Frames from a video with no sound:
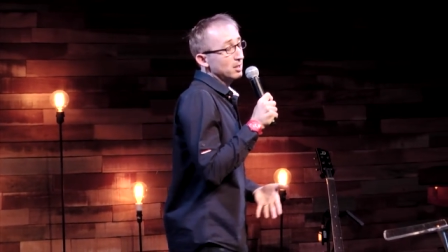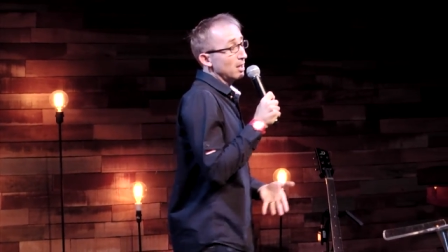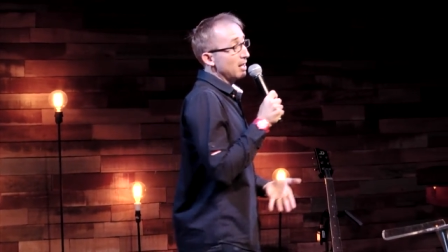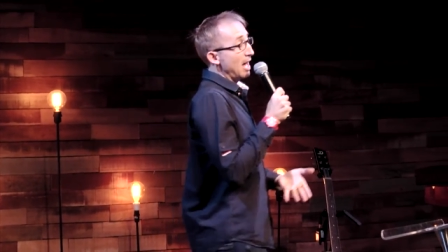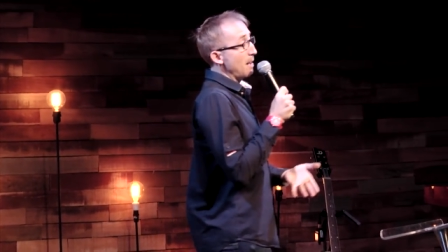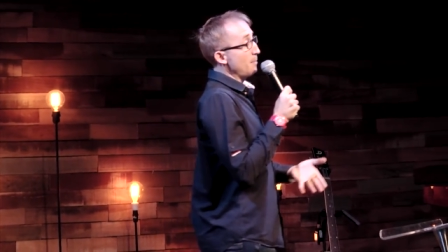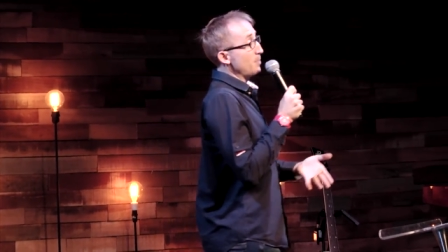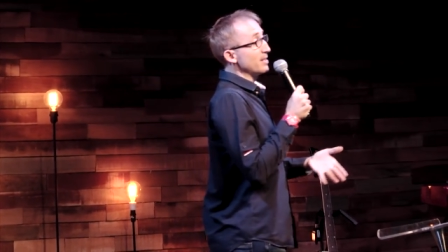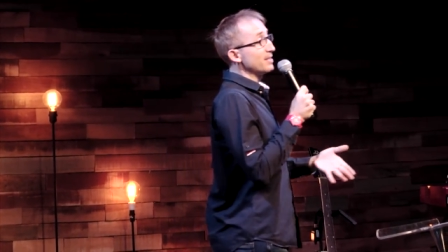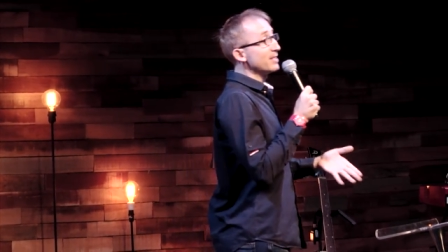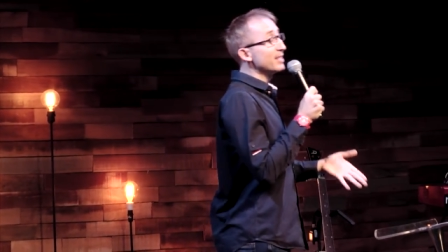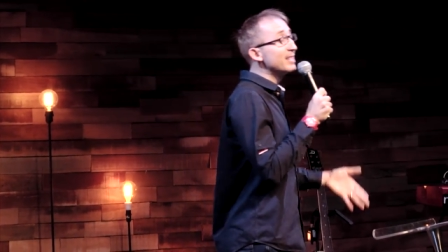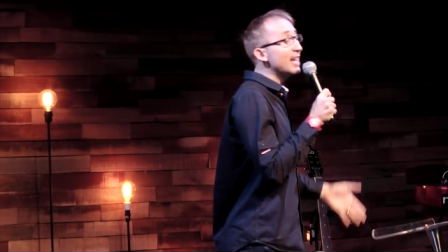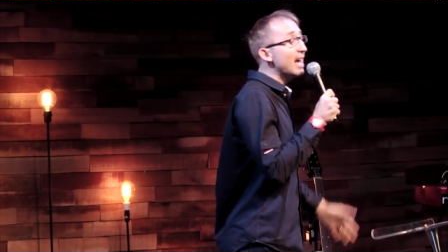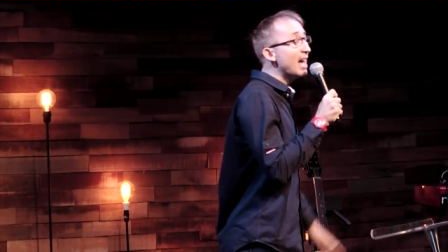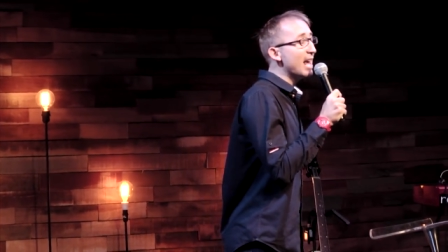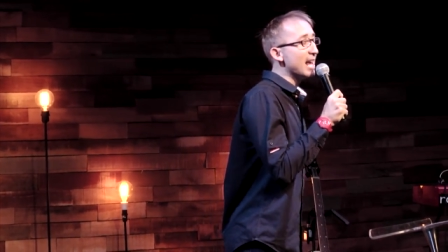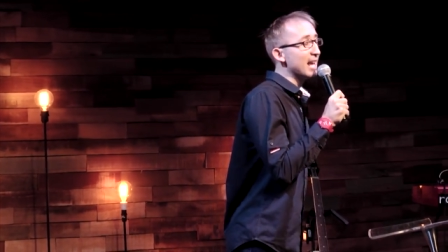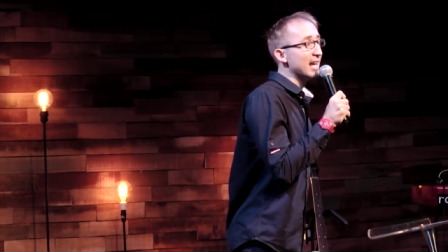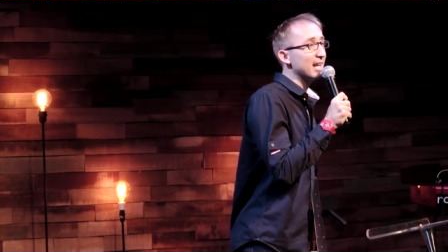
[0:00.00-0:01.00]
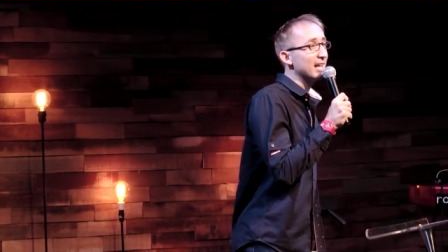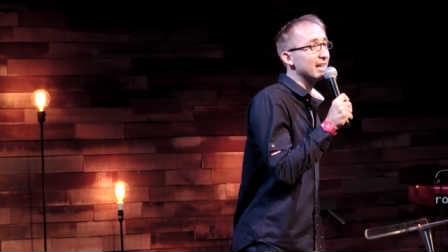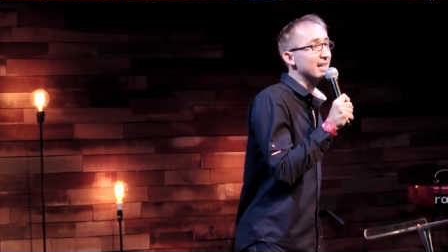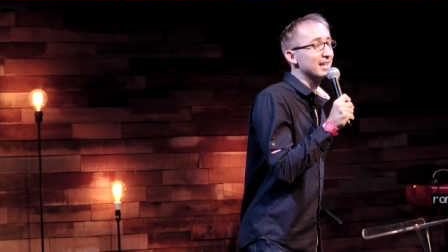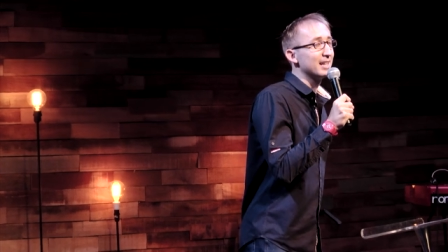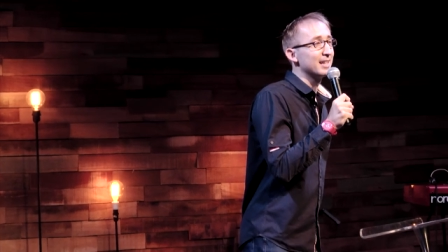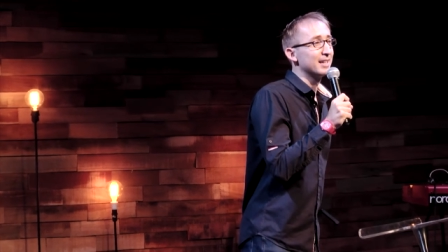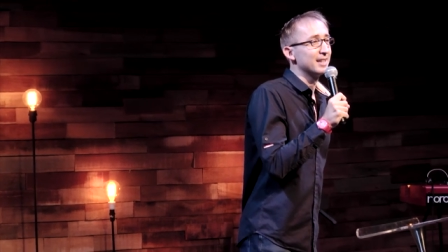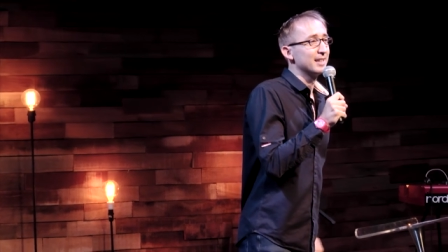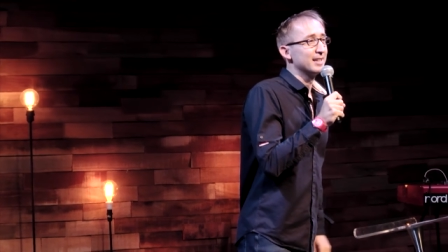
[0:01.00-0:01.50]
to happen today,
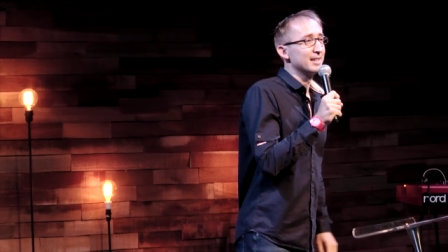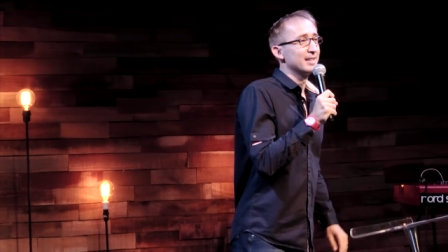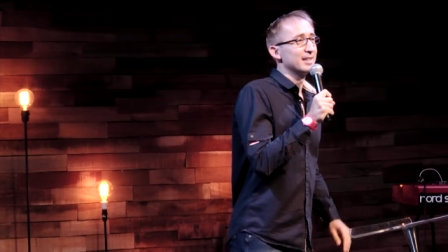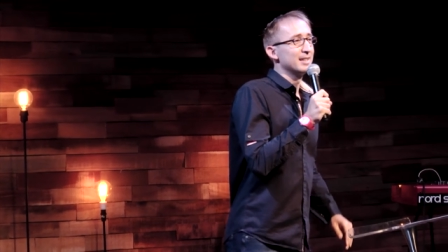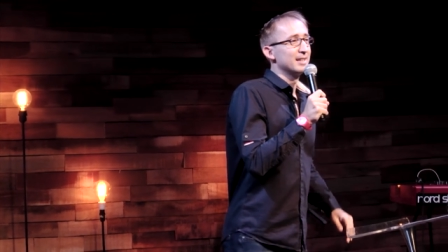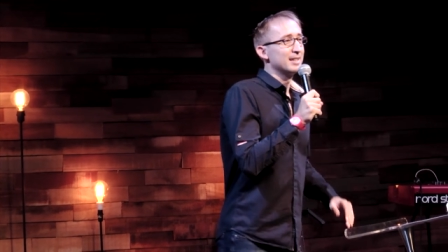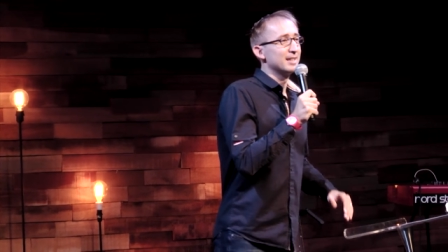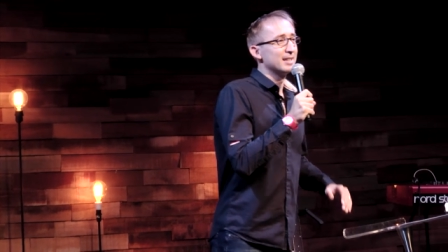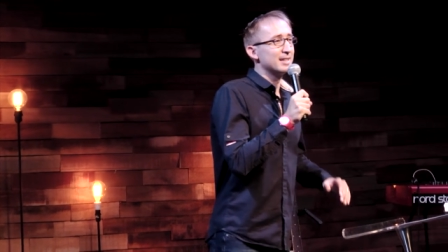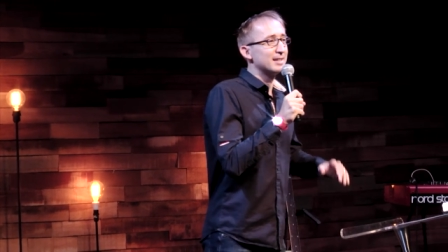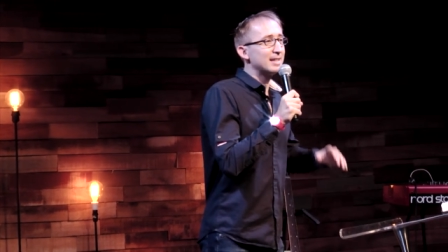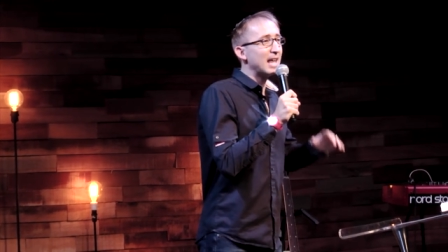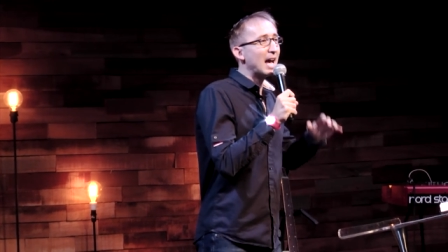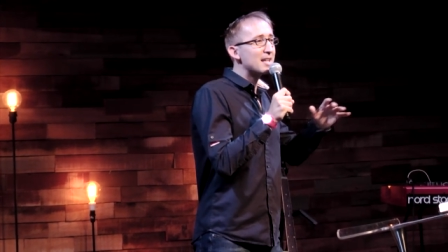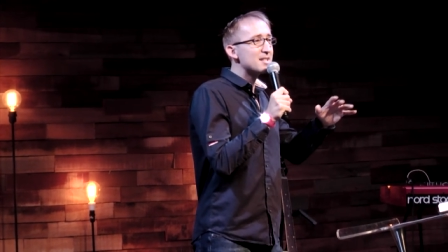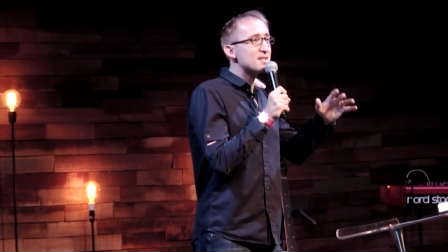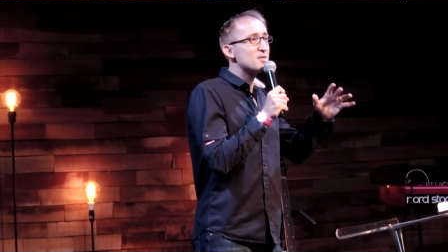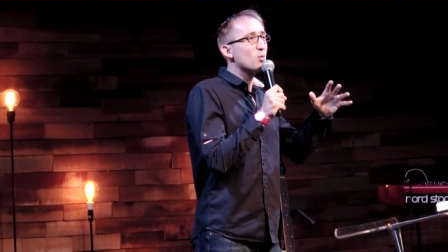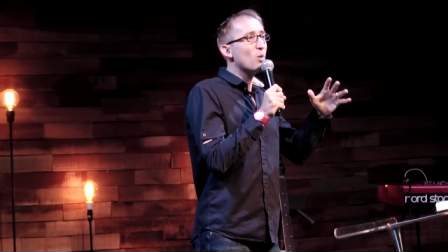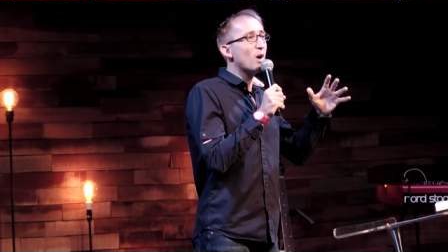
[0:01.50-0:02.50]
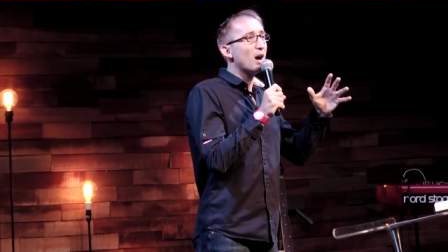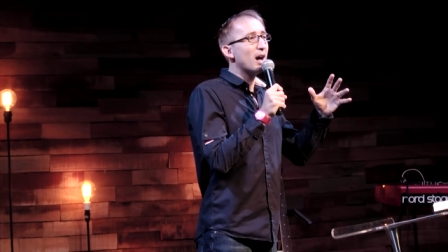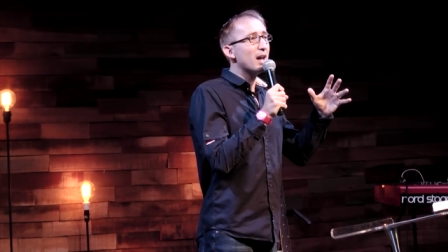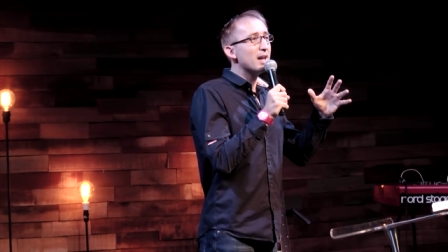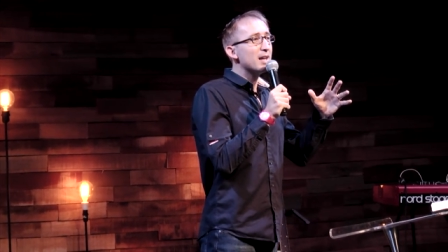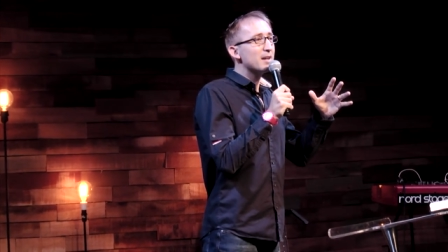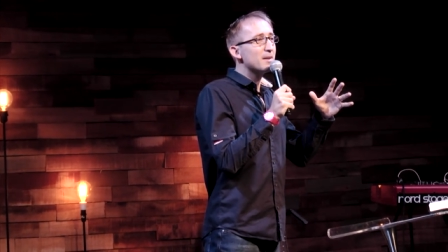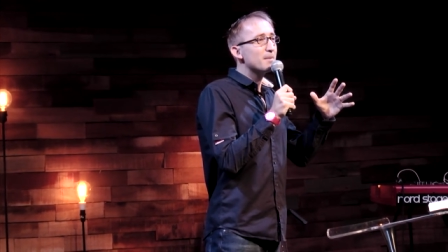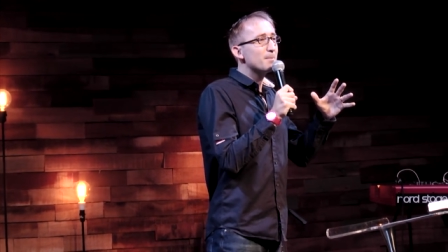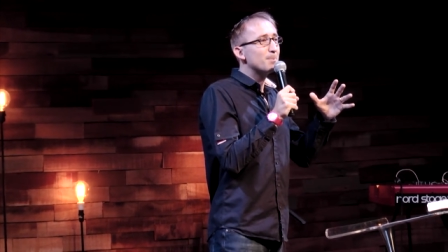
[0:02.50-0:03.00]
that's
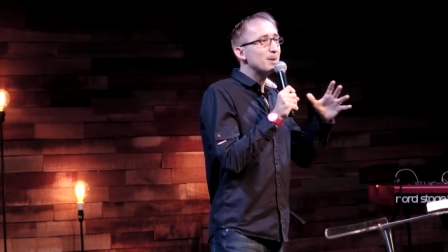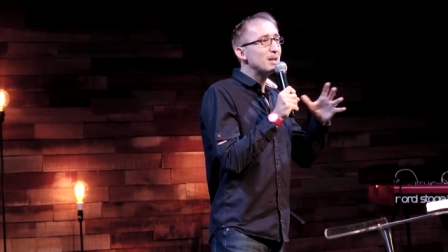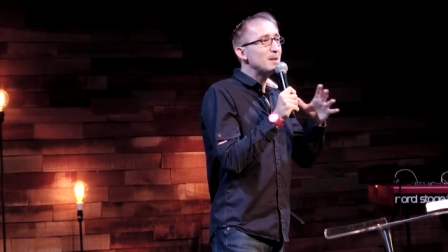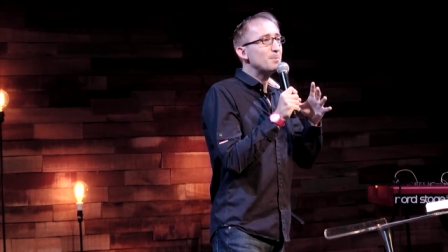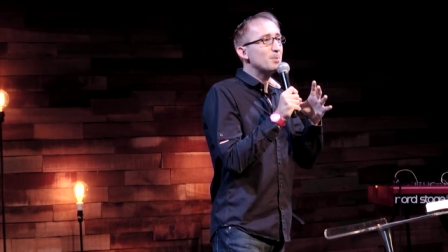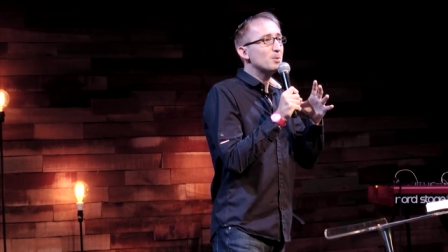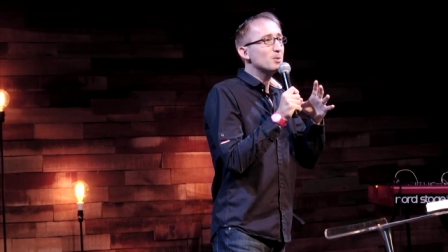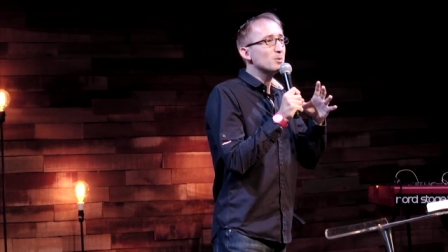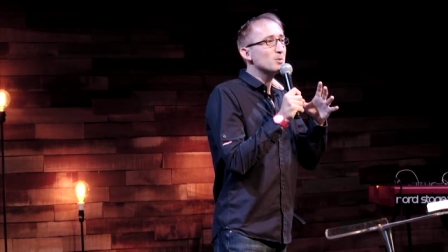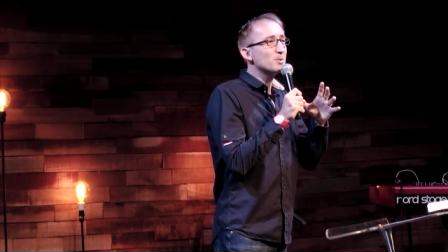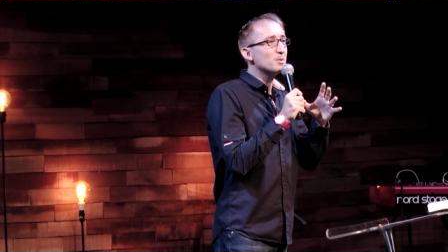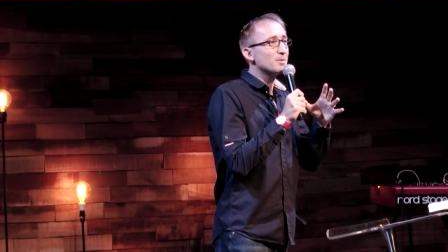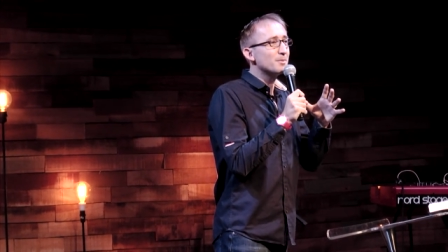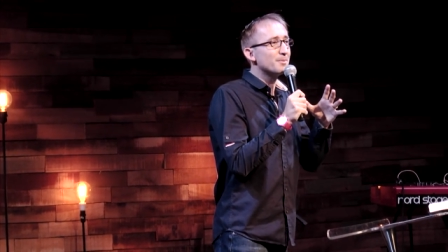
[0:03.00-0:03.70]
why people